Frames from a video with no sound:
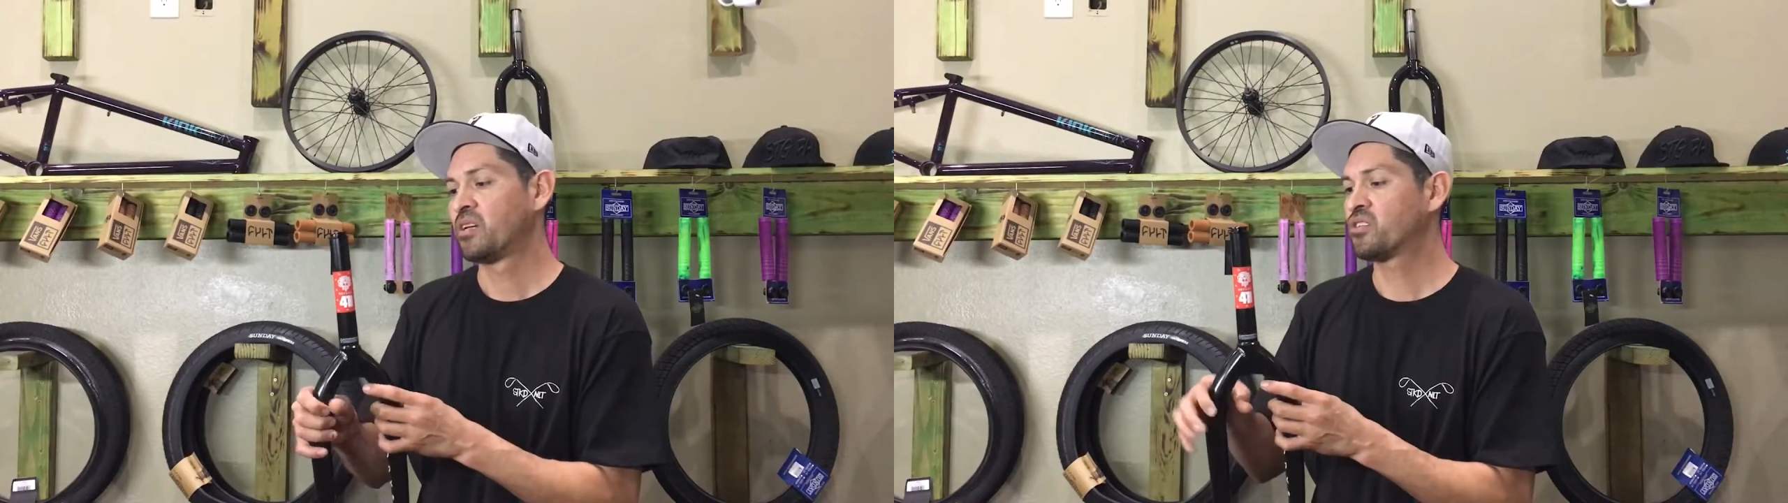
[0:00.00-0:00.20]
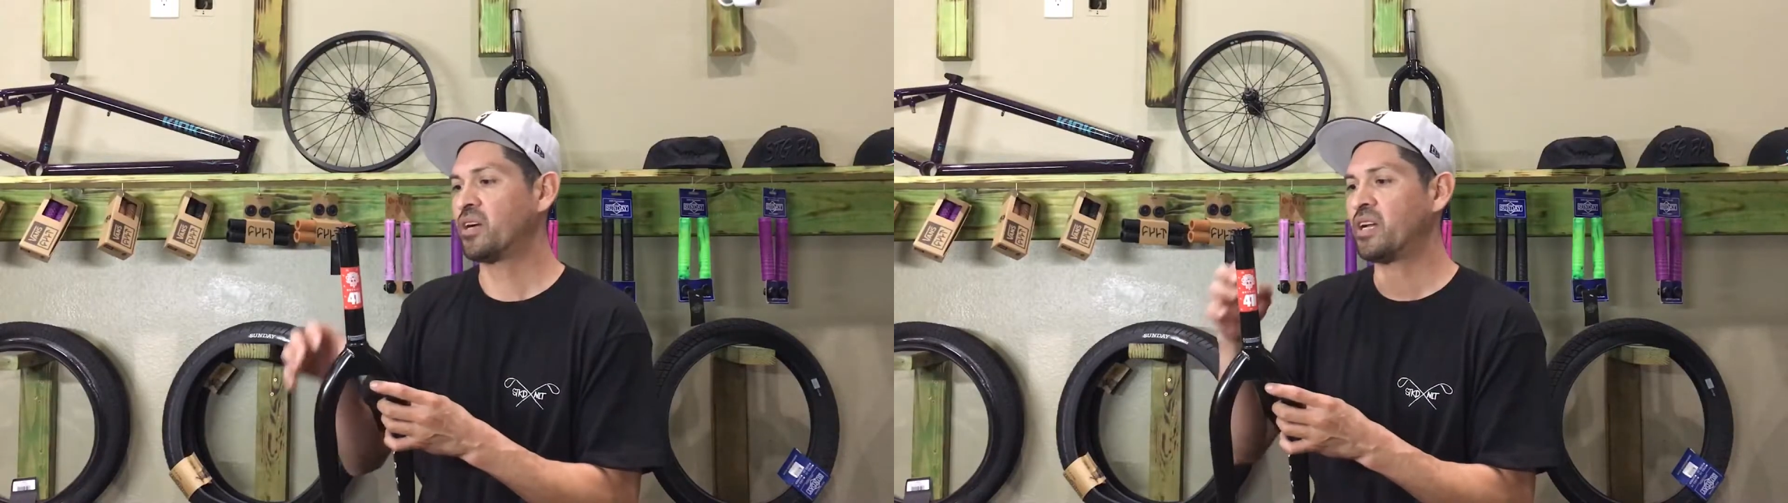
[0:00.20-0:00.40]

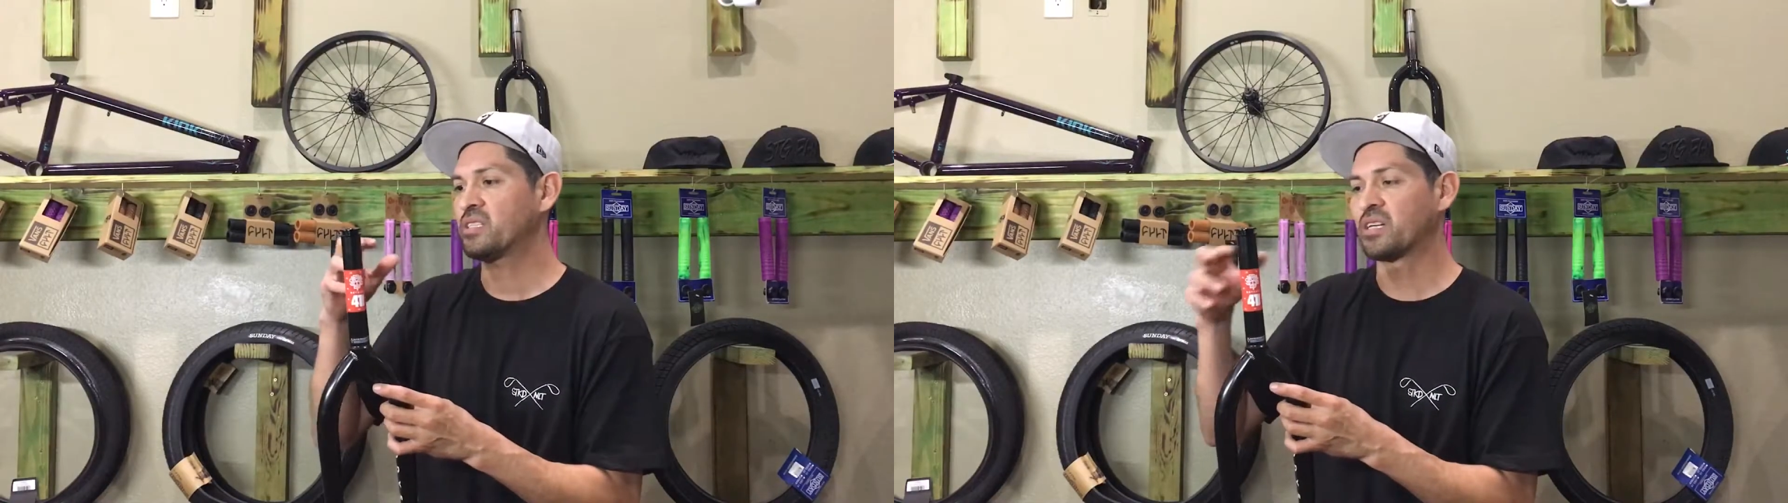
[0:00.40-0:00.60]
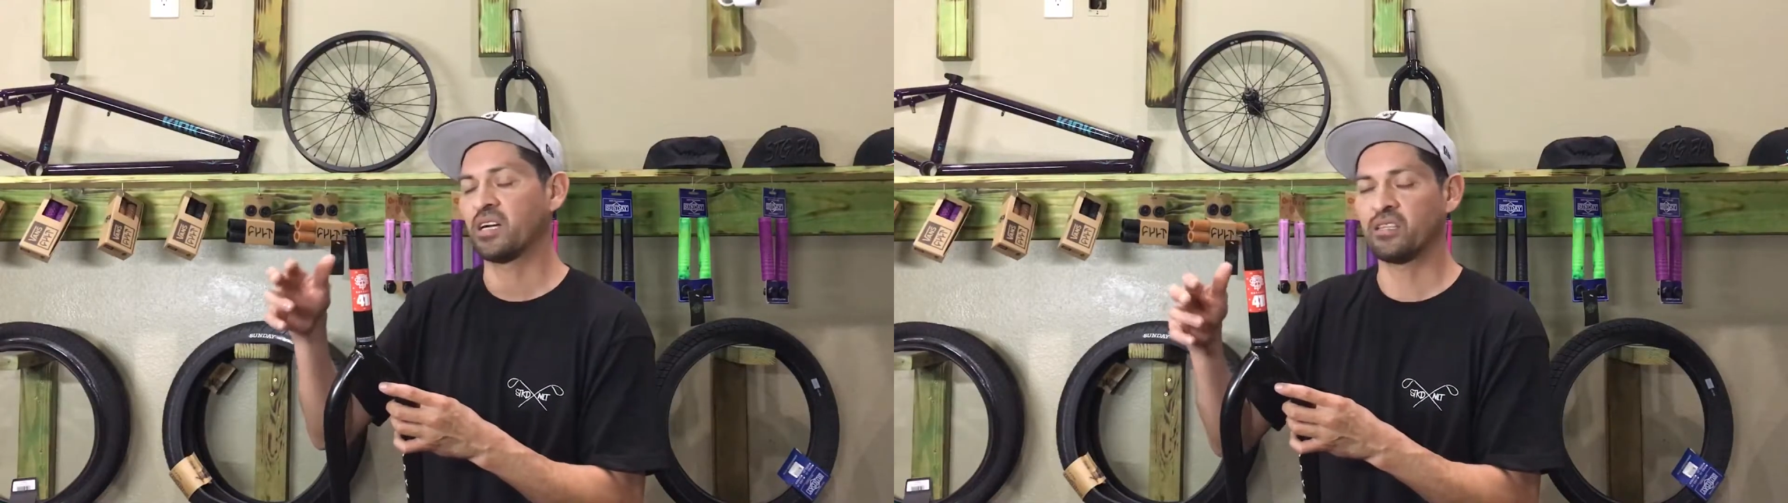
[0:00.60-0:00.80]
Try
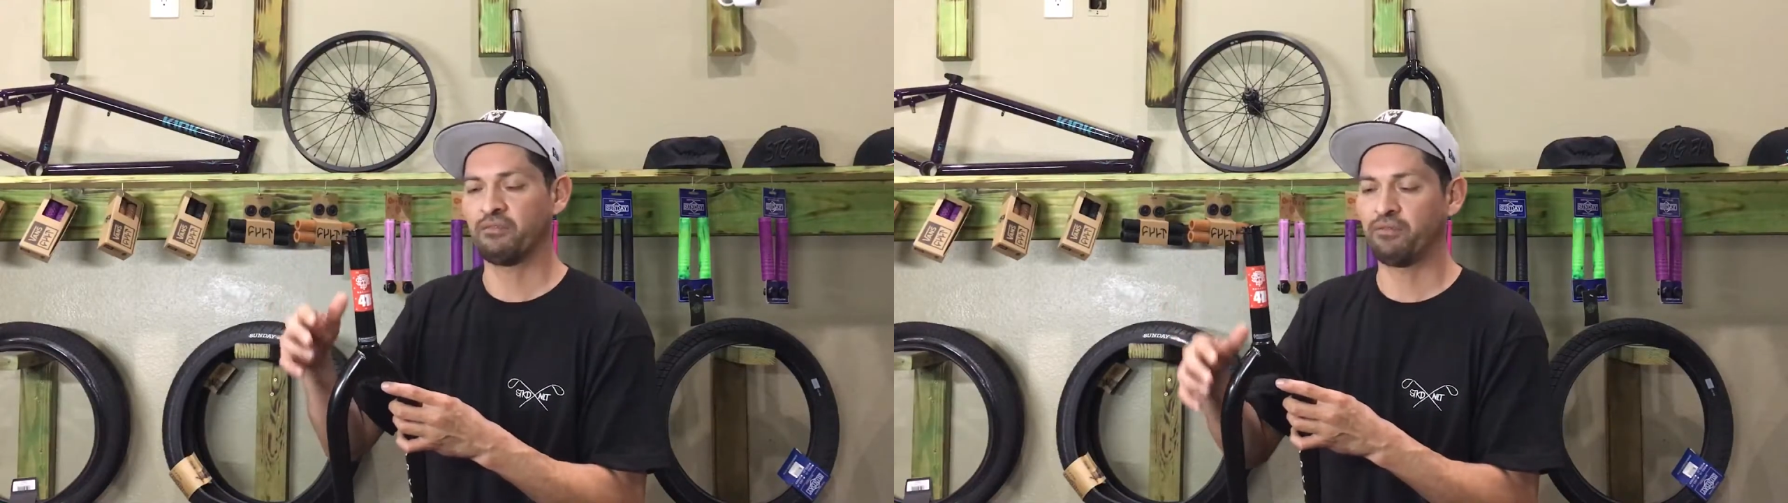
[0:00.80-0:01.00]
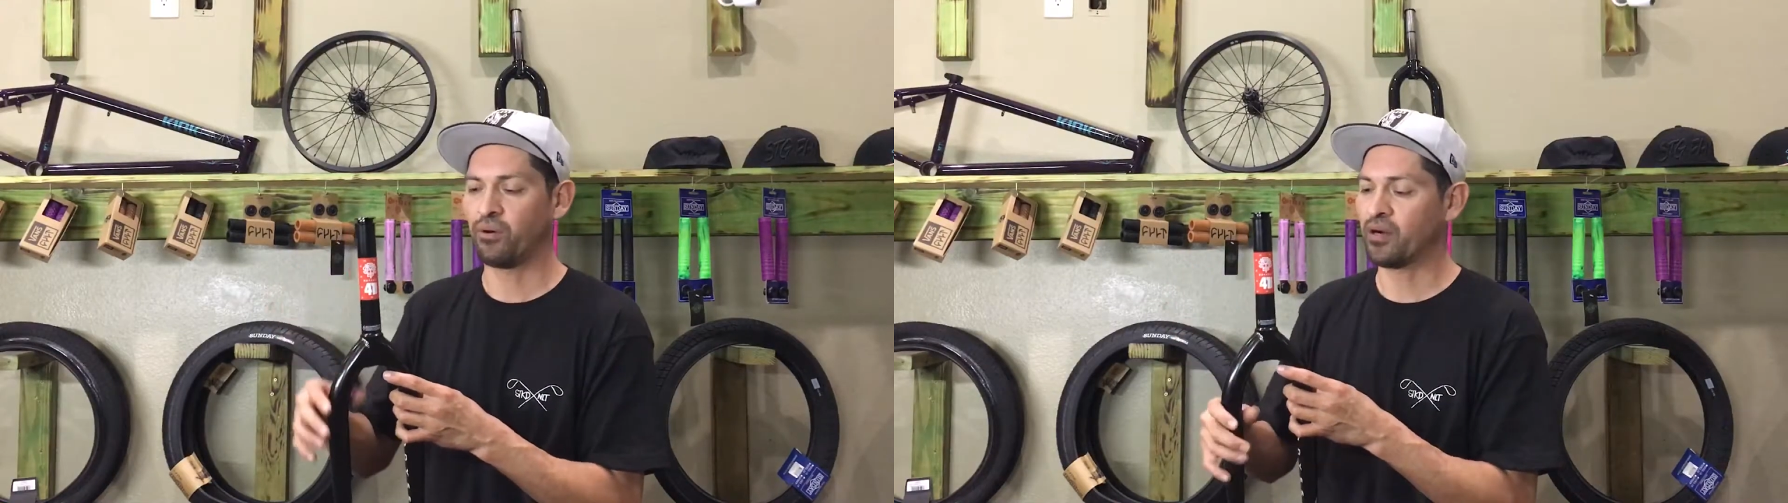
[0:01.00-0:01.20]
not to cut
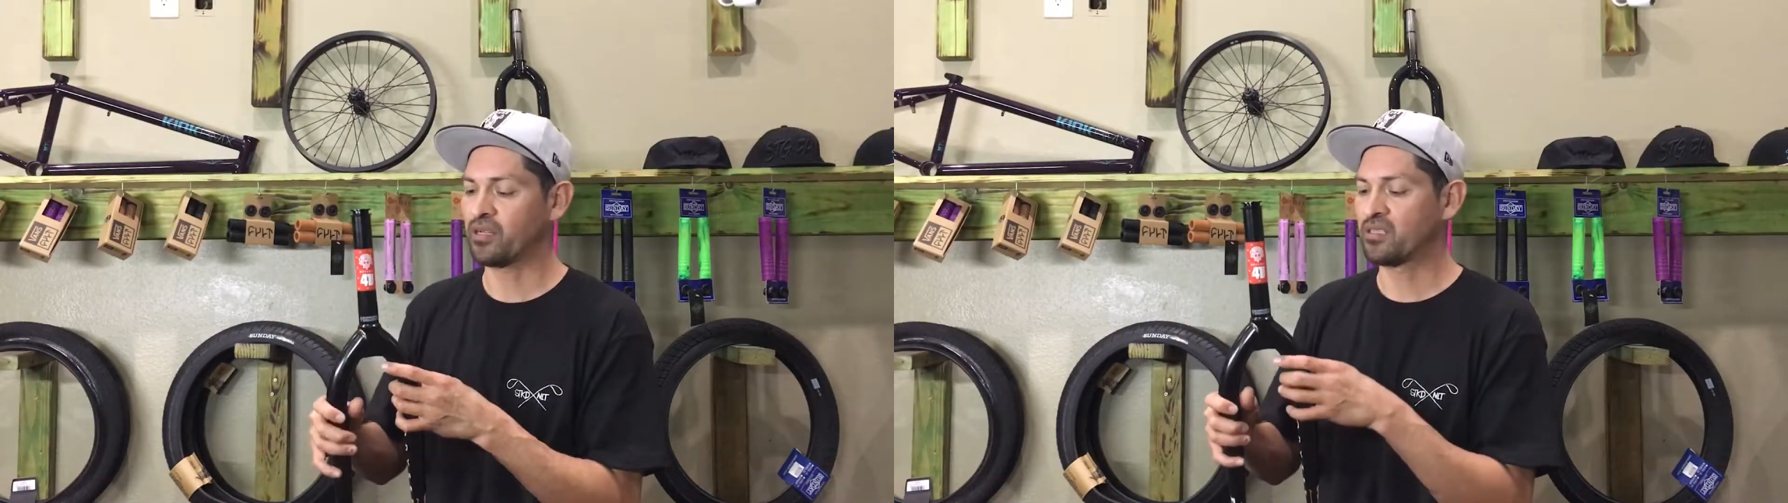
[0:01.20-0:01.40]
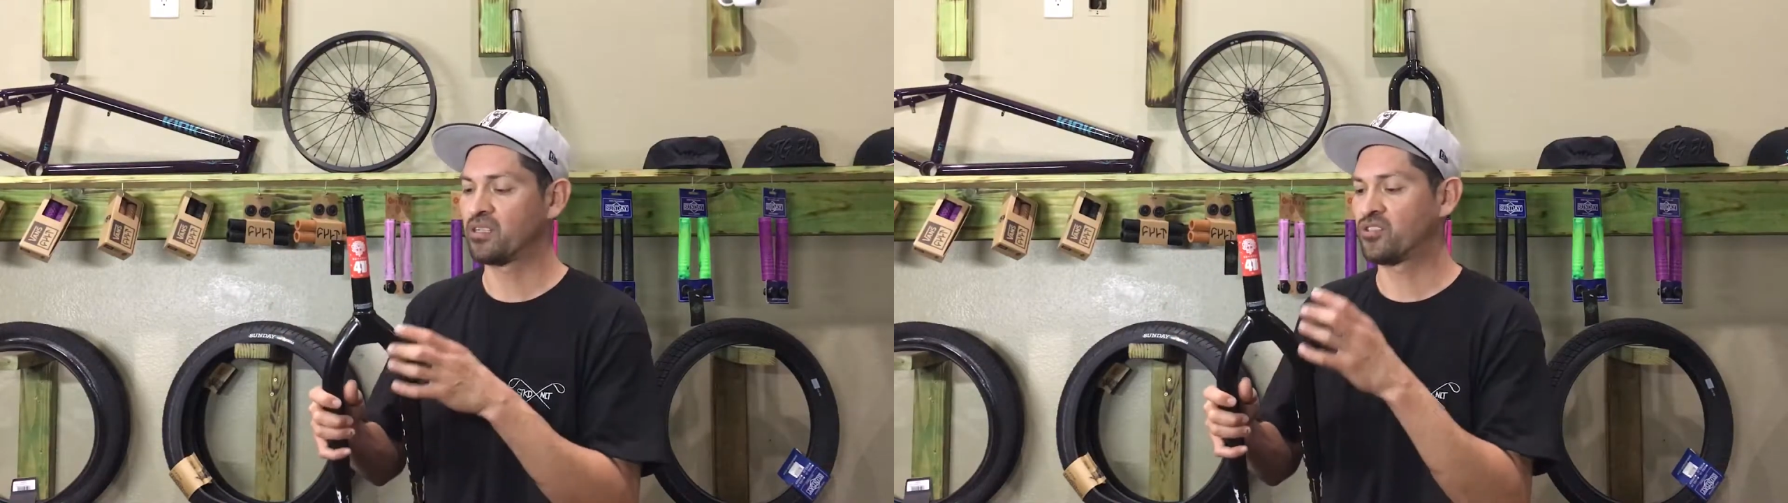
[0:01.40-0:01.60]
the forks.